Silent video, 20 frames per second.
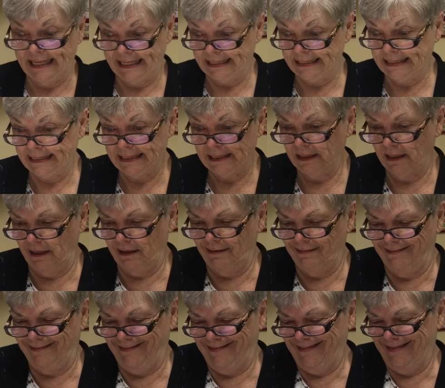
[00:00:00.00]
this
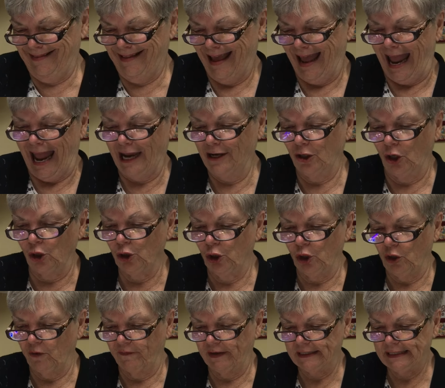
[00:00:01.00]
and you're
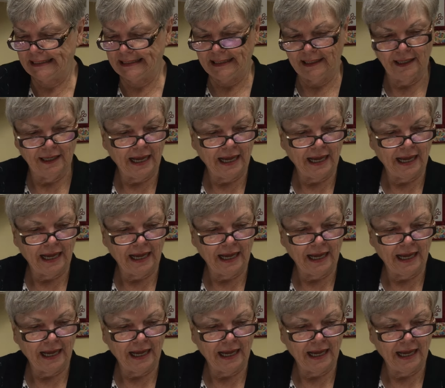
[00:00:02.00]
nervous,